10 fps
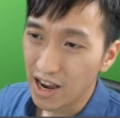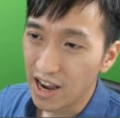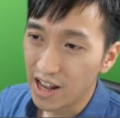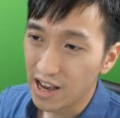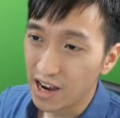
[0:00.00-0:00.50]

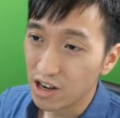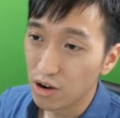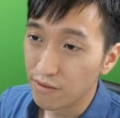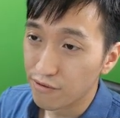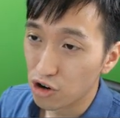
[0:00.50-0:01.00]
and I
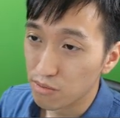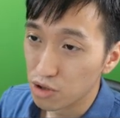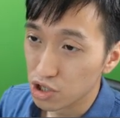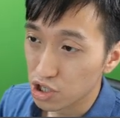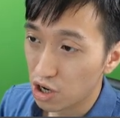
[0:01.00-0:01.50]
confirm
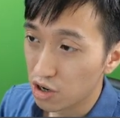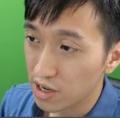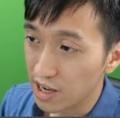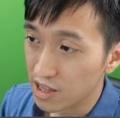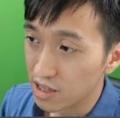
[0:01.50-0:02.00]
the stock
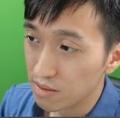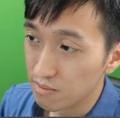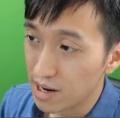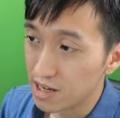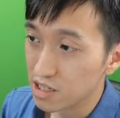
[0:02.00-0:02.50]
and
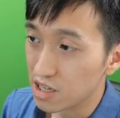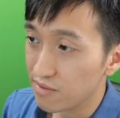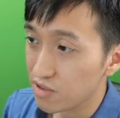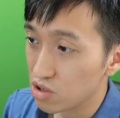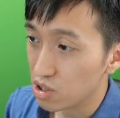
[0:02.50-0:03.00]
minus the
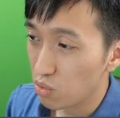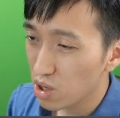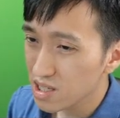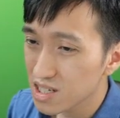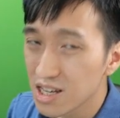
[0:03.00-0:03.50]
inventory
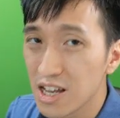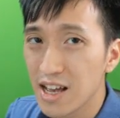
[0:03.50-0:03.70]
once,